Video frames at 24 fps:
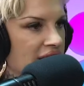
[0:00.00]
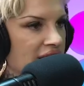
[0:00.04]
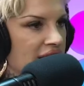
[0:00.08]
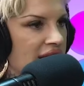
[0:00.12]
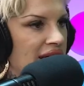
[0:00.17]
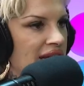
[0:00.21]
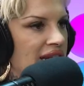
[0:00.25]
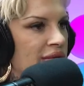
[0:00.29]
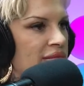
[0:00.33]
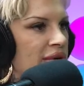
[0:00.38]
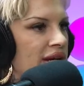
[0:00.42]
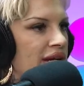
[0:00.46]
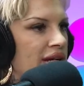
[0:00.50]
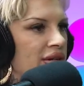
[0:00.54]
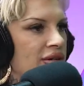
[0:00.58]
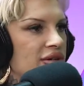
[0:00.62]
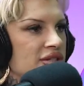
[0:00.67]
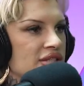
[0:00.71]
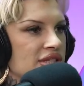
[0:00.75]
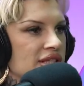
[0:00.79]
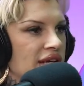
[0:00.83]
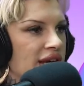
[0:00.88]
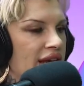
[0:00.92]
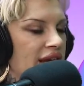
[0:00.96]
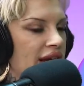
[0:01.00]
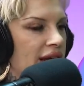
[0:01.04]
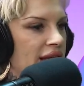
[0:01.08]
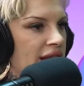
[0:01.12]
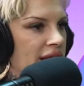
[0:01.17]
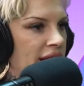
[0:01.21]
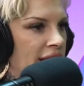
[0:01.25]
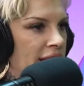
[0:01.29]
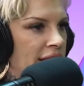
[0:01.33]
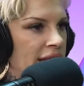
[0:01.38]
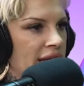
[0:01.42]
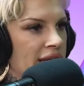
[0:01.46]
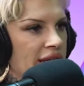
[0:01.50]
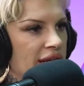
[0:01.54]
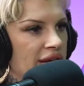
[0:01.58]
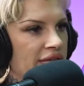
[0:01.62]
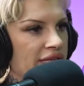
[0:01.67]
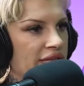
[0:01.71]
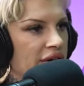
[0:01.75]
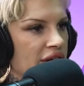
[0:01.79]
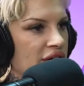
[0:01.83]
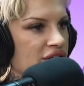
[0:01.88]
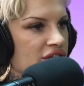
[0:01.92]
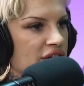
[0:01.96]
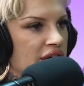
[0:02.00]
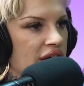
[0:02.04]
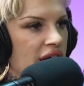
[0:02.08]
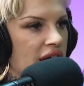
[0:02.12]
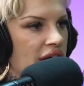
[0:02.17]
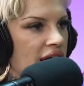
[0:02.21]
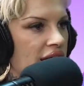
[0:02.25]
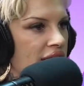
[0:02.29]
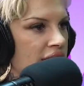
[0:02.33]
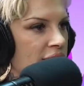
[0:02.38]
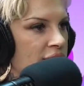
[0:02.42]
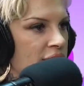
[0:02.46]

Anybody who's like, I, I can like function f- high.